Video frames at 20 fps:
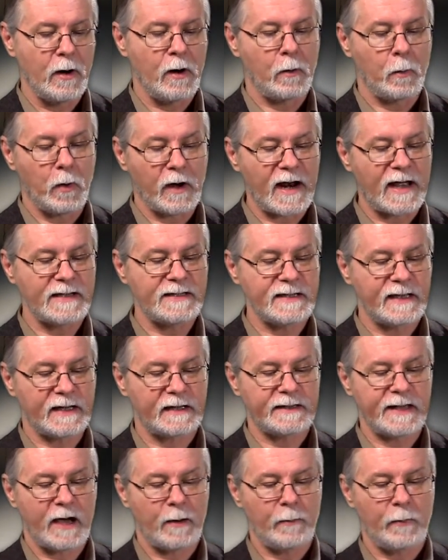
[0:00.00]
What I said
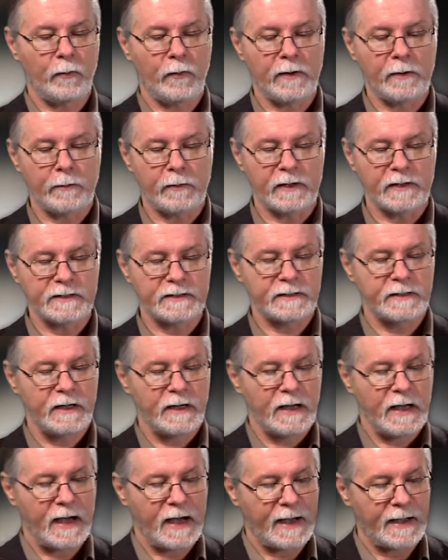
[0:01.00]
at that point was,
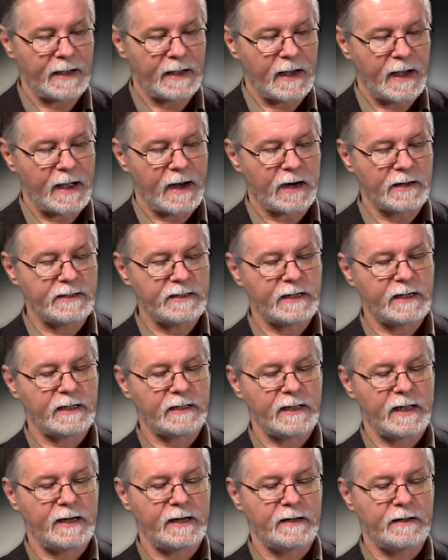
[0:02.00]
I
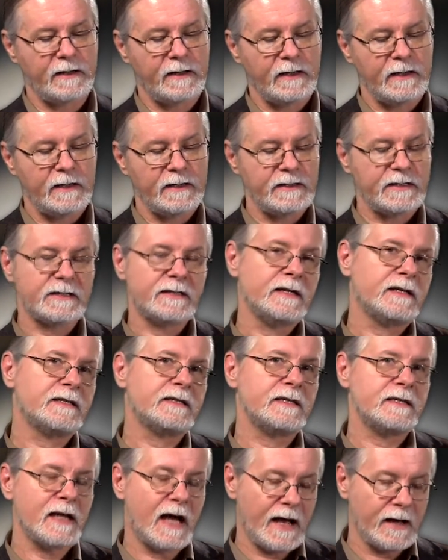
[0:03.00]
articulated 6
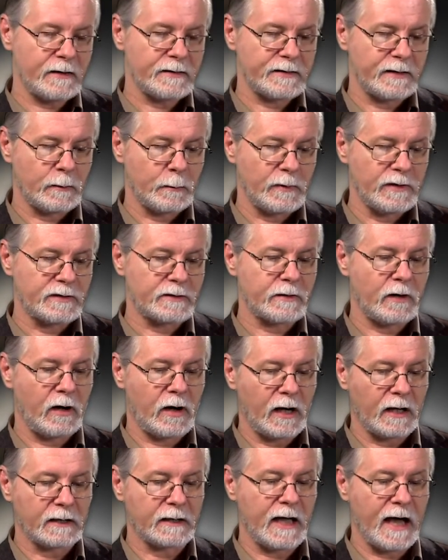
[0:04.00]
styles that we
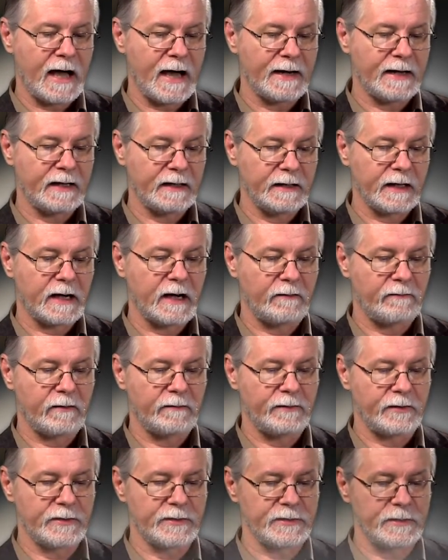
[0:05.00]
saw a lot in the cover
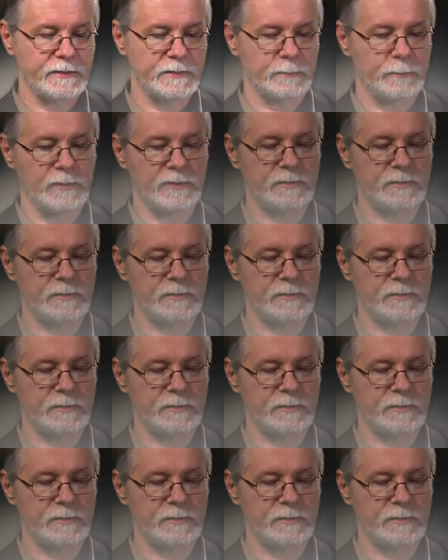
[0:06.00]
versions.